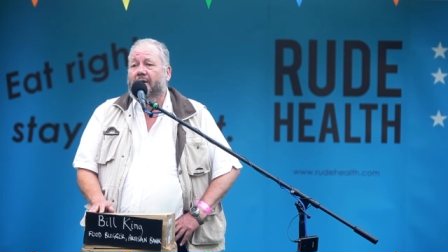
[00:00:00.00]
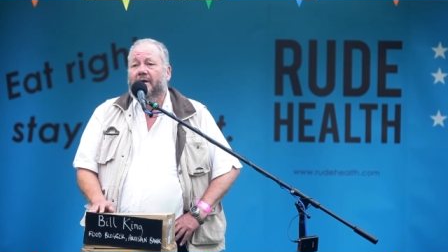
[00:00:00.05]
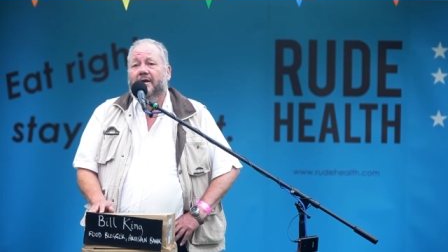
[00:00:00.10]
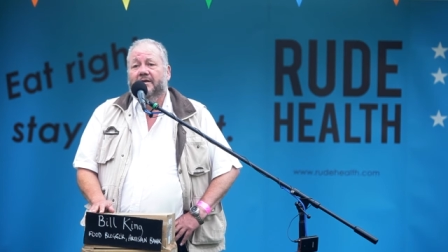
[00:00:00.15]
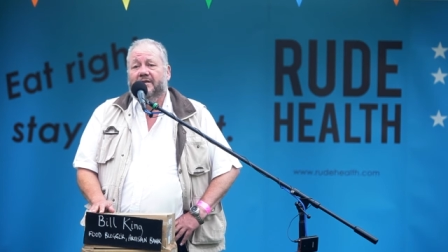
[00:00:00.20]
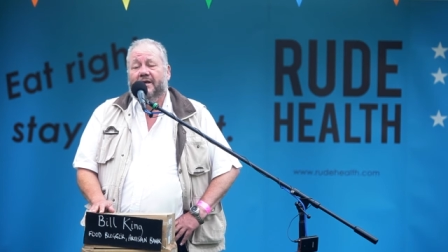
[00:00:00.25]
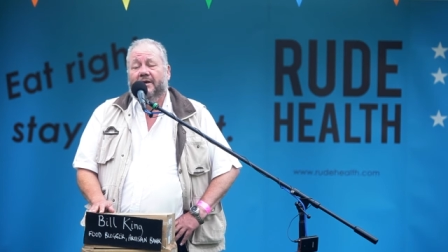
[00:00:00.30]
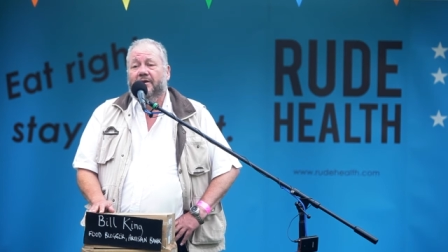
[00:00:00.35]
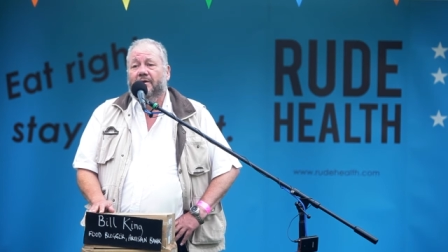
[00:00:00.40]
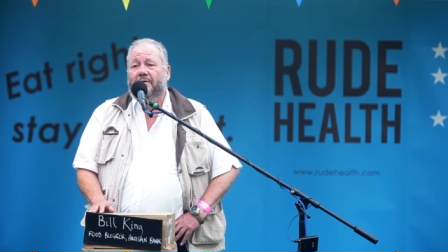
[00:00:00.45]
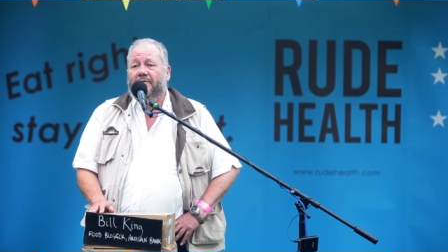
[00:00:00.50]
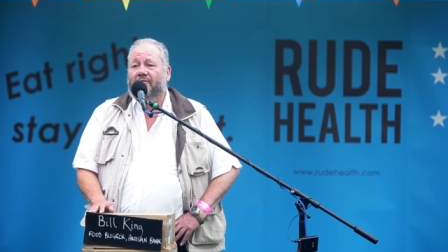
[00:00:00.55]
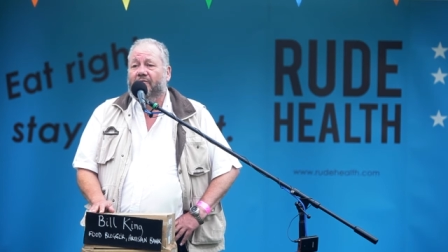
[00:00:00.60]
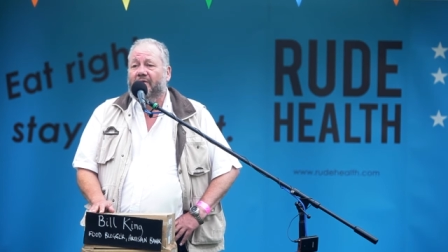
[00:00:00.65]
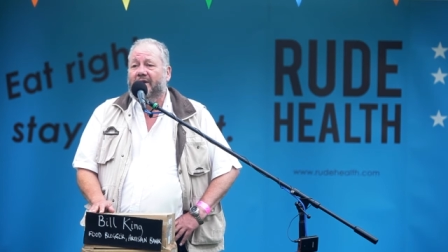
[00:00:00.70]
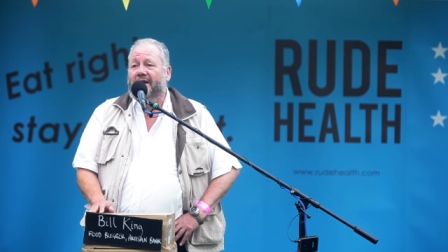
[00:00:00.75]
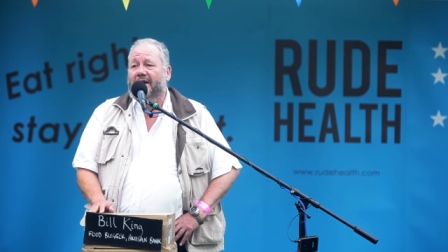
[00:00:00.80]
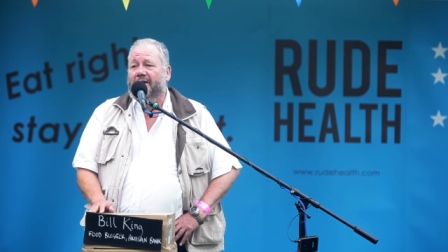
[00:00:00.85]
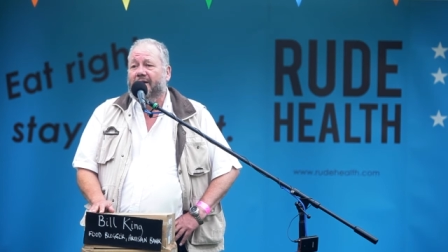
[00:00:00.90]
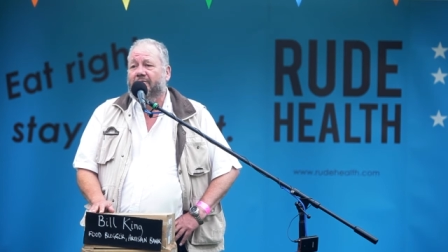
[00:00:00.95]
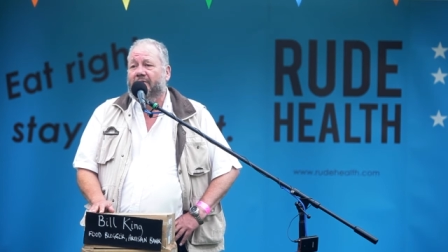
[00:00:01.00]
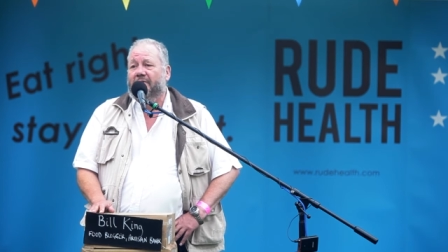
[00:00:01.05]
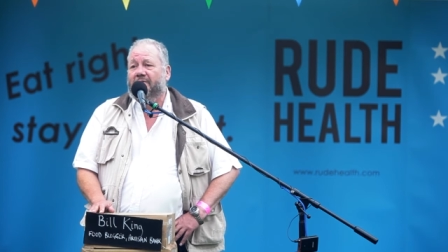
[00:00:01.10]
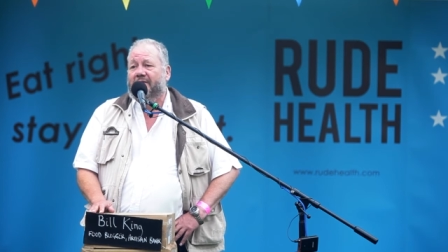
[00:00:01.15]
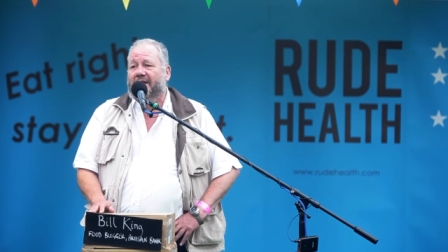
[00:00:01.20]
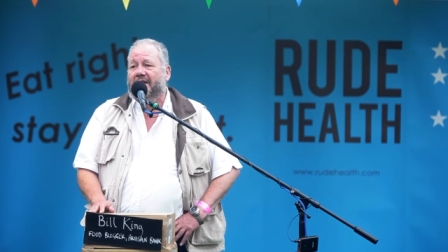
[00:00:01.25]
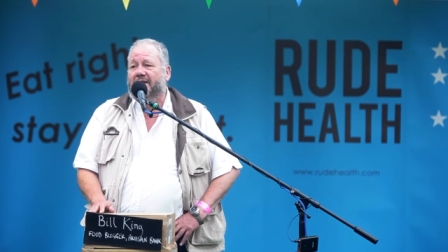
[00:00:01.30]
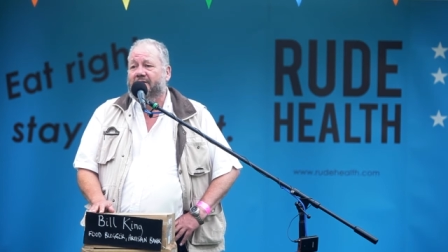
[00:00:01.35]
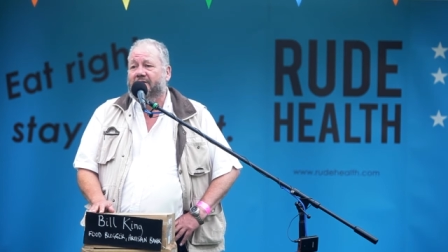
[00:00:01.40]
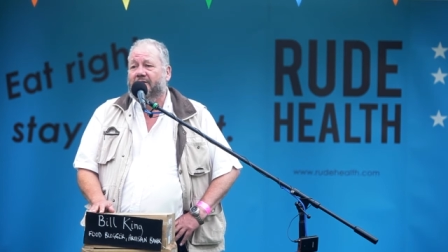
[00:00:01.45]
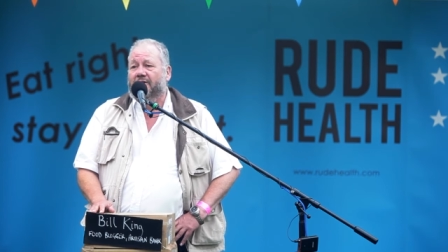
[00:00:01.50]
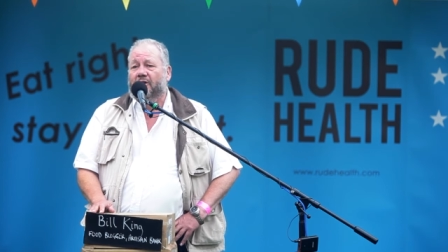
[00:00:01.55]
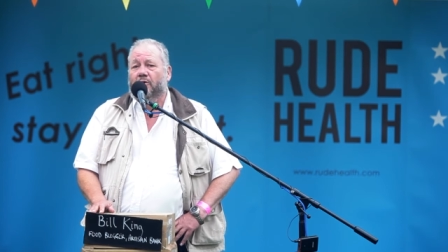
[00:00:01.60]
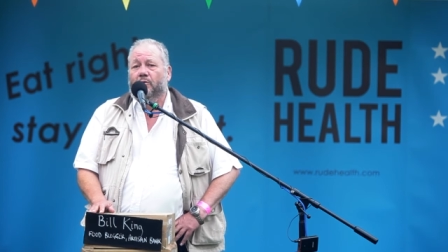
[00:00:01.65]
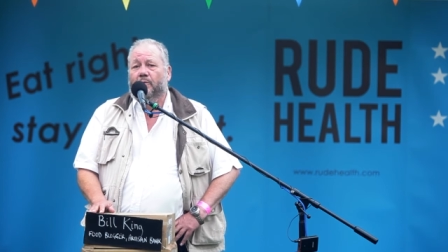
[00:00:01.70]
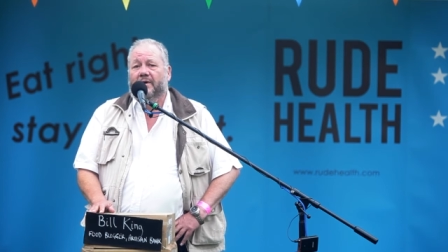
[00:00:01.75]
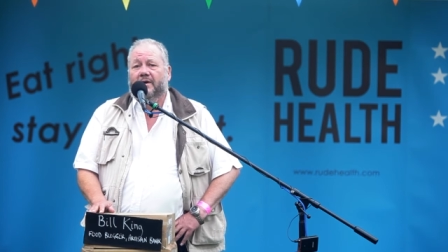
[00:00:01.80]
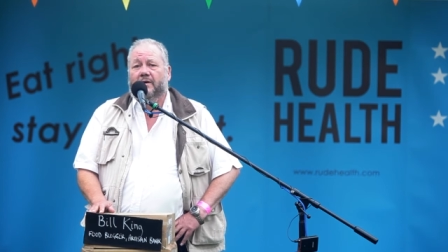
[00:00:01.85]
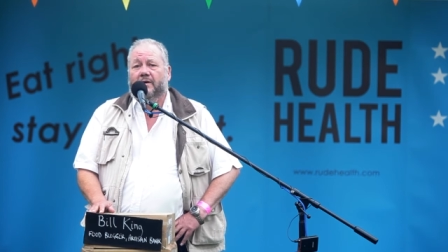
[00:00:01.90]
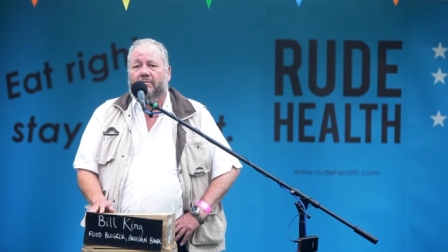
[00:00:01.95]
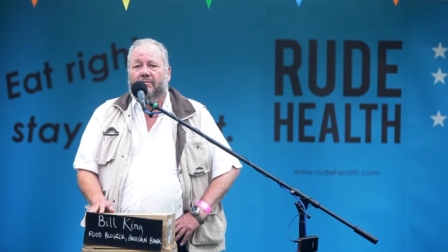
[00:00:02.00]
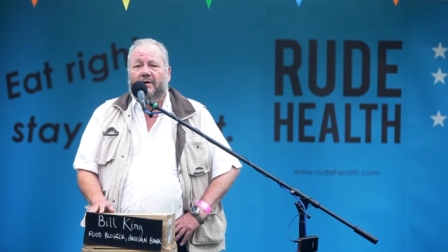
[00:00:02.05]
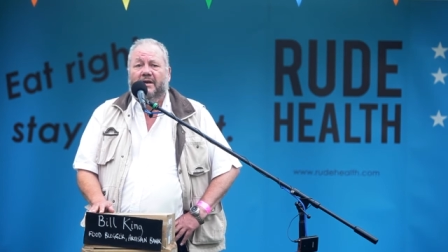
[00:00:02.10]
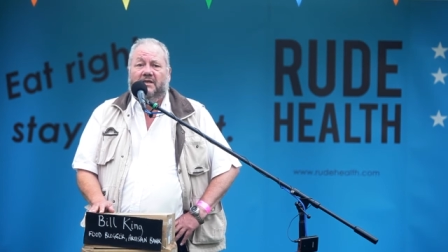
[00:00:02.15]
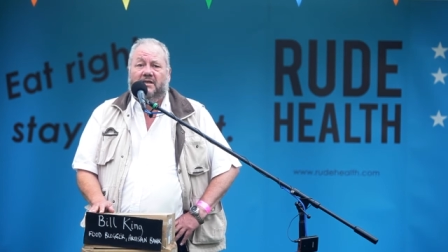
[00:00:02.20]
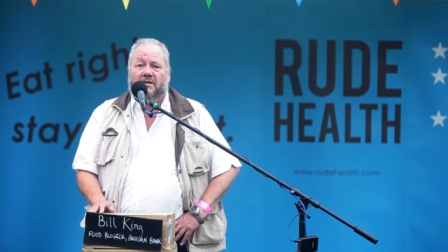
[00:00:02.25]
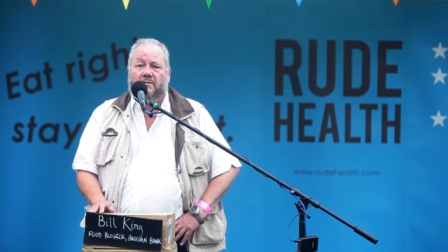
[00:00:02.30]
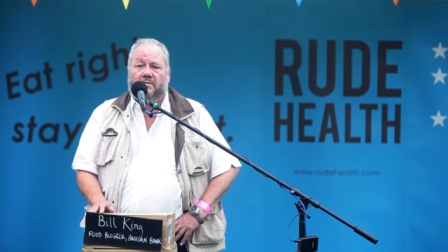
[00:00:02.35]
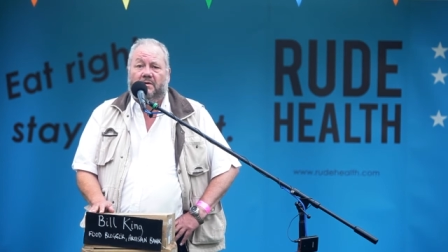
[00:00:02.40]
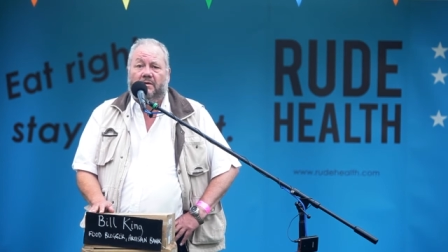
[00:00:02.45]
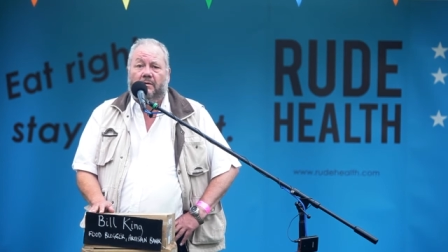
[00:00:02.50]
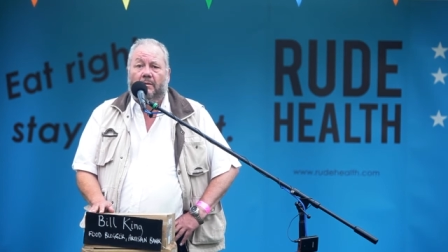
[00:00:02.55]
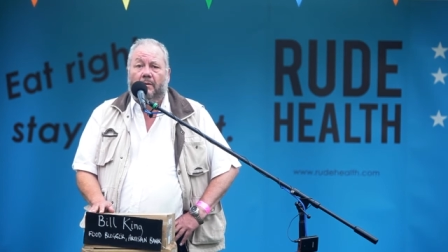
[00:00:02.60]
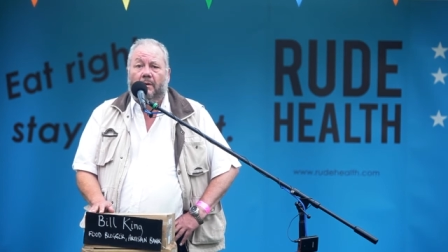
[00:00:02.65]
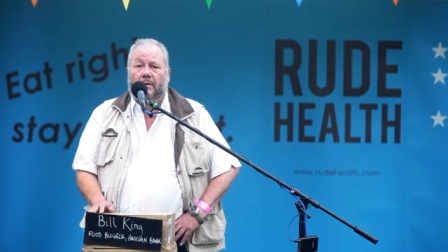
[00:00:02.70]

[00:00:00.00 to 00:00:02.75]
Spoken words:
telling you 300 things to do with crisps.